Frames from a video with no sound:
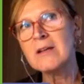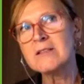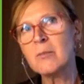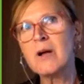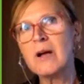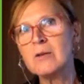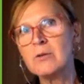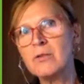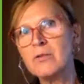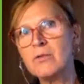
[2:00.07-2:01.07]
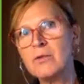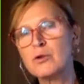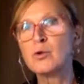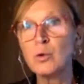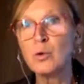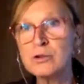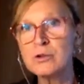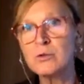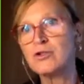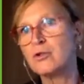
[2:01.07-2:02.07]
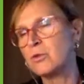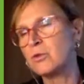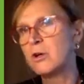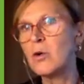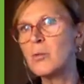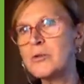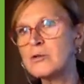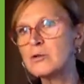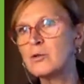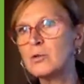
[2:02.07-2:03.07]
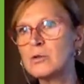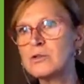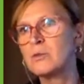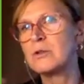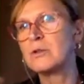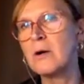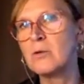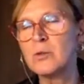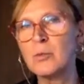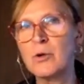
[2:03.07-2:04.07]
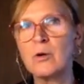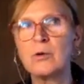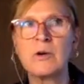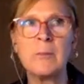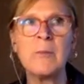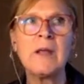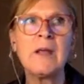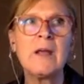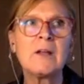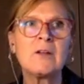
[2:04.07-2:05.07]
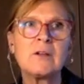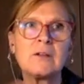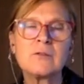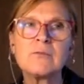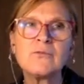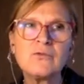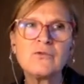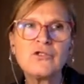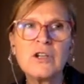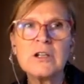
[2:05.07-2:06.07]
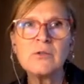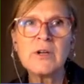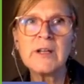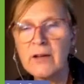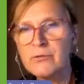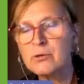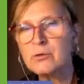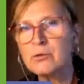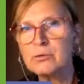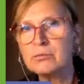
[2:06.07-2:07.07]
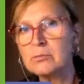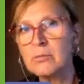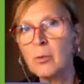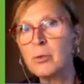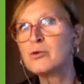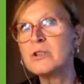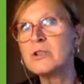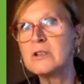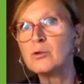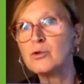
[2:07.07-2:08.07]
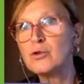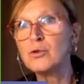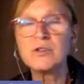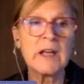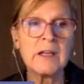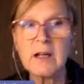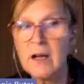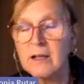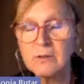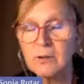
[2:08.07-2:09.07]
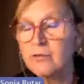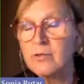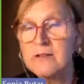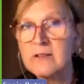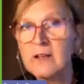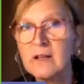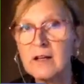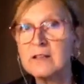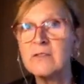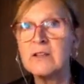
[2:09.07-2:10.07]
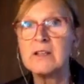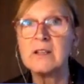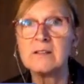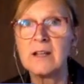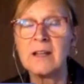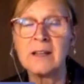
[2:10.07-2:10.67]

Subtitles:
some kind of schools which were open schools with downed program. Children have to opportunity to choose any kind of, let's say, activities,